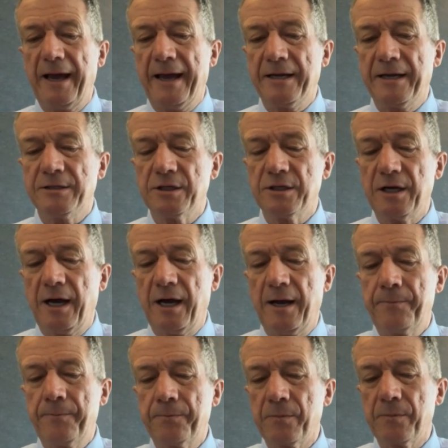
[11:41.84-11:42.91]
And
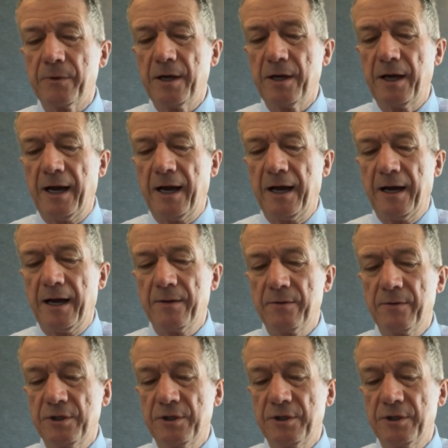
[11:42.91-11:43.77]
um, uh,